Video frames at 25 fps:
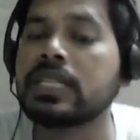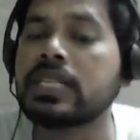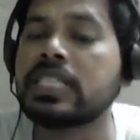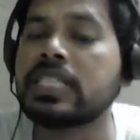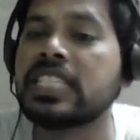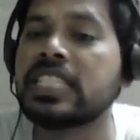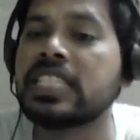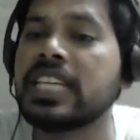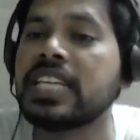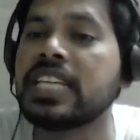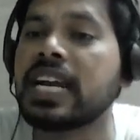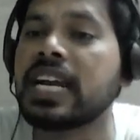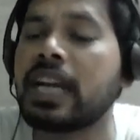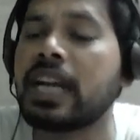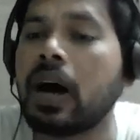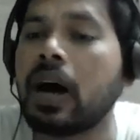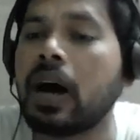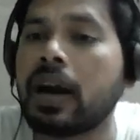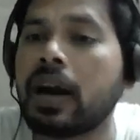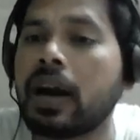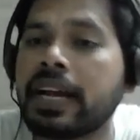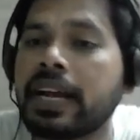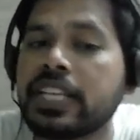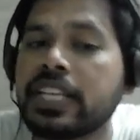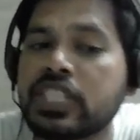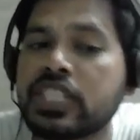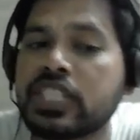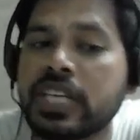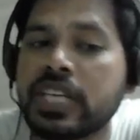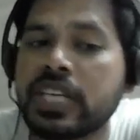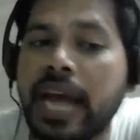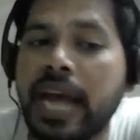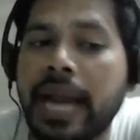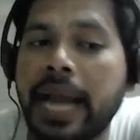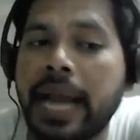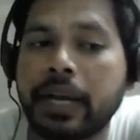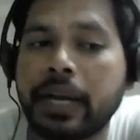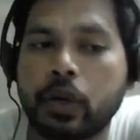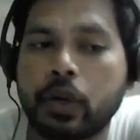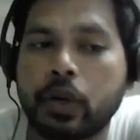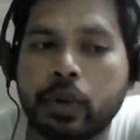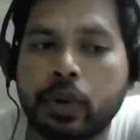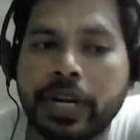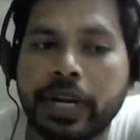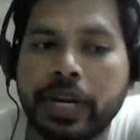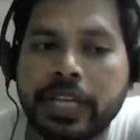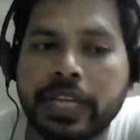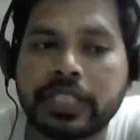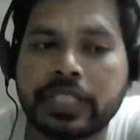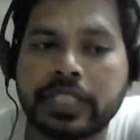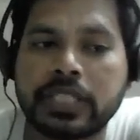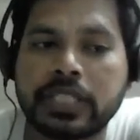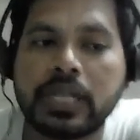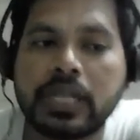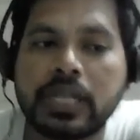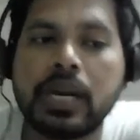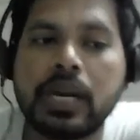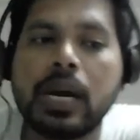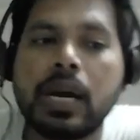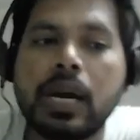GnRH antagonist.